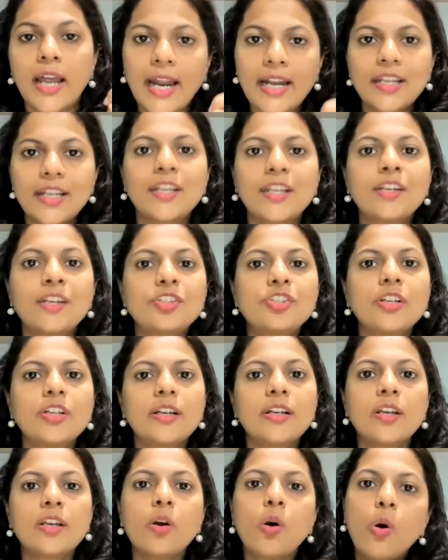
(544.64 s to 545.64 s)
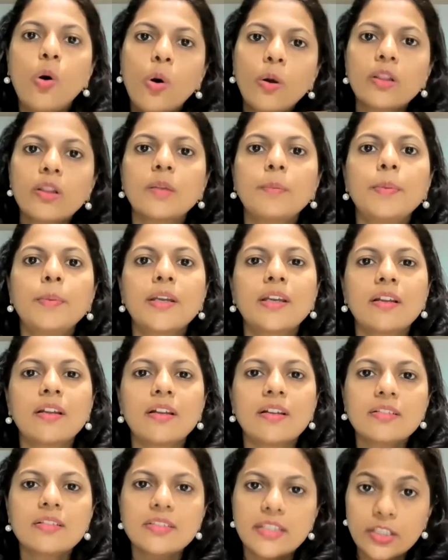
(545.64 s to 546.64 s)
And initially all the
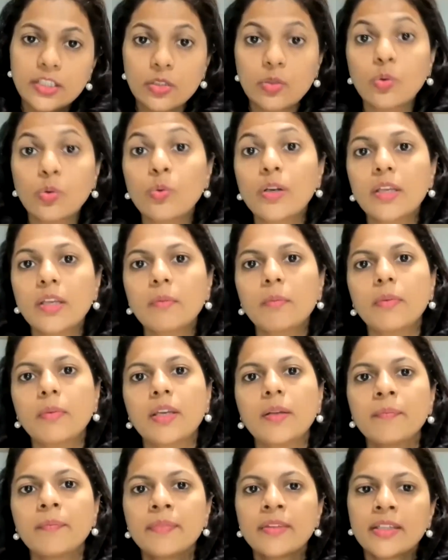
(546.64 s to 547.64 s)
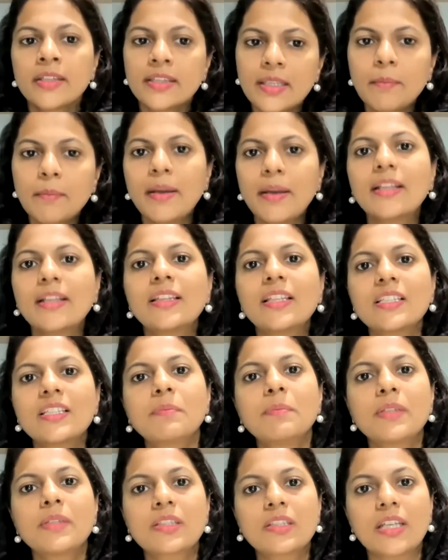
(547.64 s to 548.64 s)
beginners, including me, they make
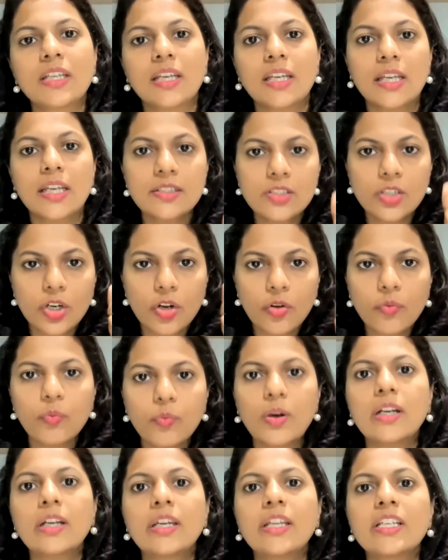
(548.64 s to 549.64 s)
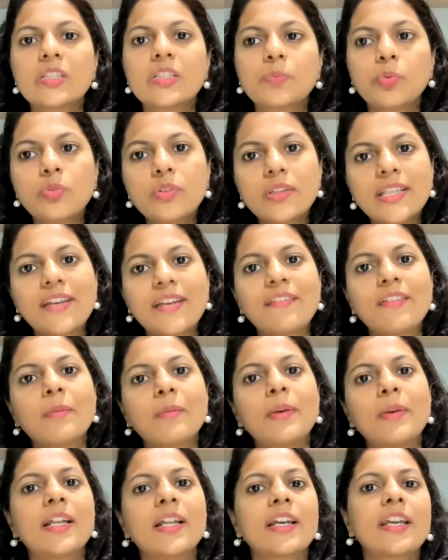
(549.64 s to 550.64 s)
this mistake instead of one teaspoon they
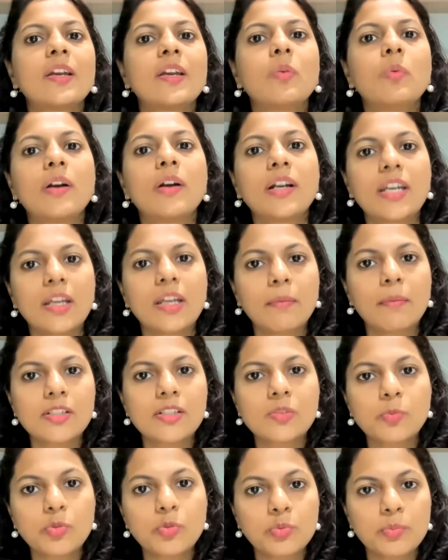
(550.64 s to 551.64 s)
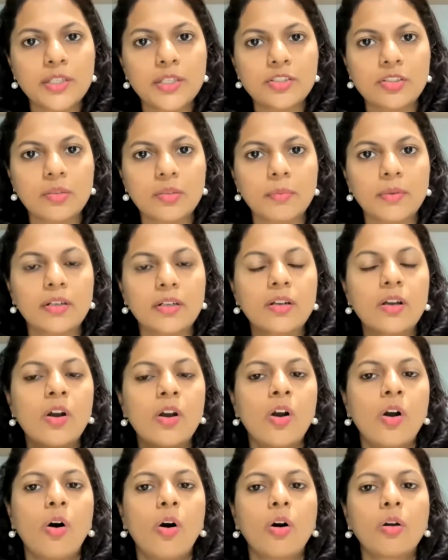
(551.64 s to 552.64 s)
will be taking one tablespoon measurement
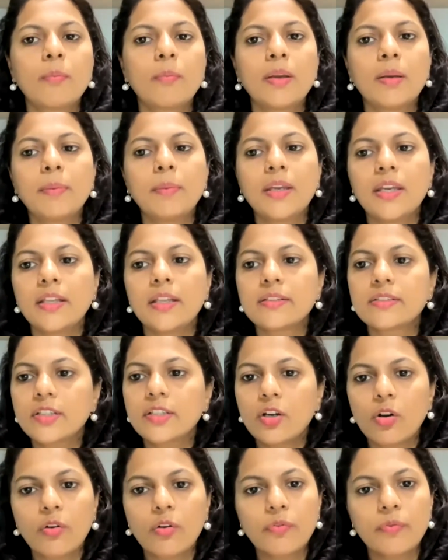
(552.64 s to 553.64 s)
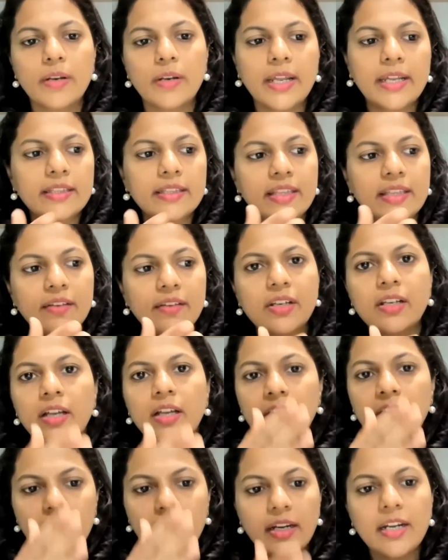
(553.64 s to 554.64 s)
or maybe instead of like they
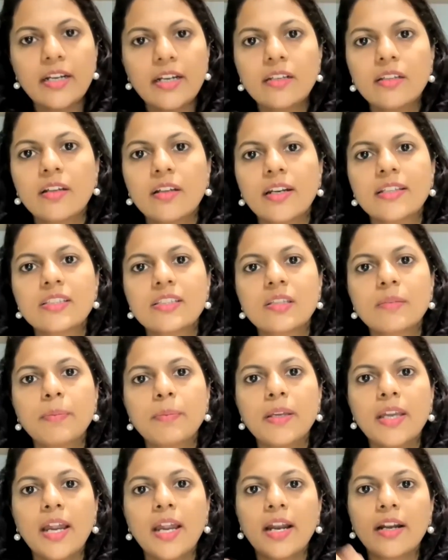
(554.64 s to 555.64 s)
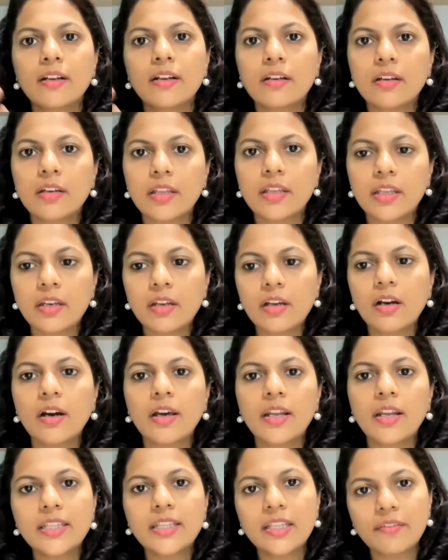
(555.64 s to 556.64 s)
will read the recipe and in a
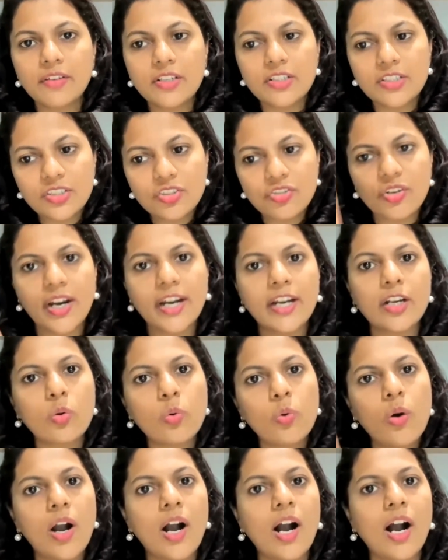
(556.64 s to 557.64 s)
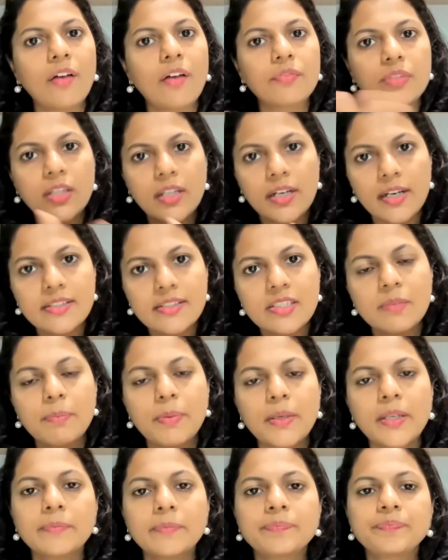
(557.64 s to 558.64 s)
hurry they will just try to half the
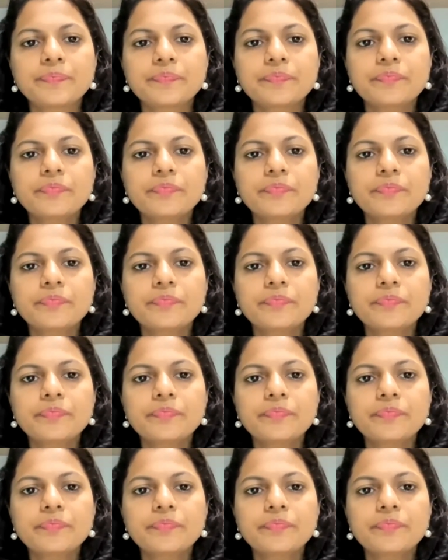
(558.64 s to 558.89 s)
recipe